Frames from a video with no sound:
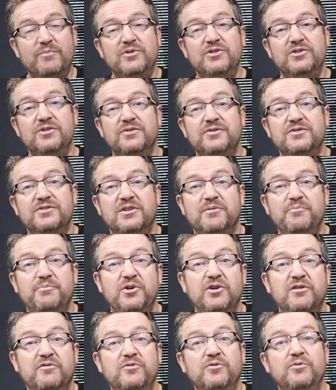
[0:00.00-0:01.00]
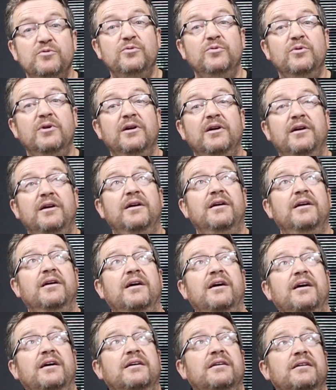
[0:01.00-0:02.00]
produced a beautiful
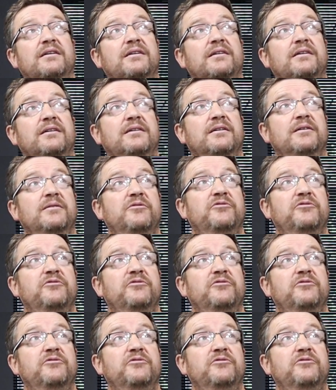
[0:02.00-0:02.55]
uh,